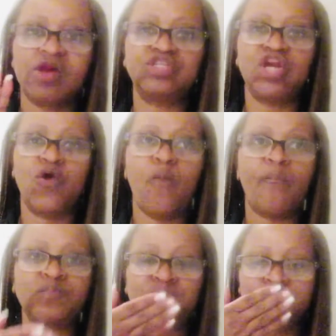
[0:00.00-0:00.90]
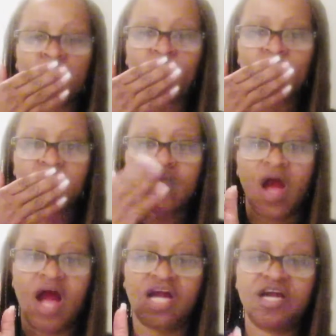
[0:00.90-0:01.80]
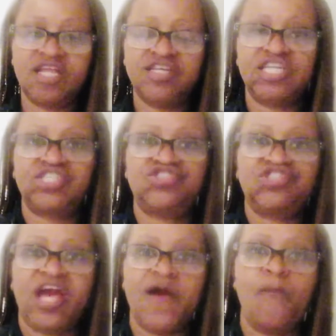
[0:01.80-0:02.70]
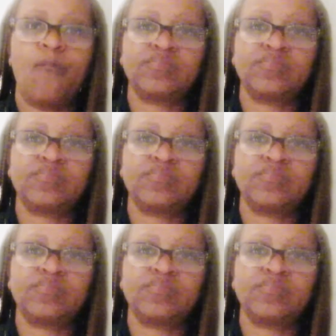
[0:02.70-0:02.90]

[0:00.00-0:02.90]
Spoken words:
So, I cut it yesterday,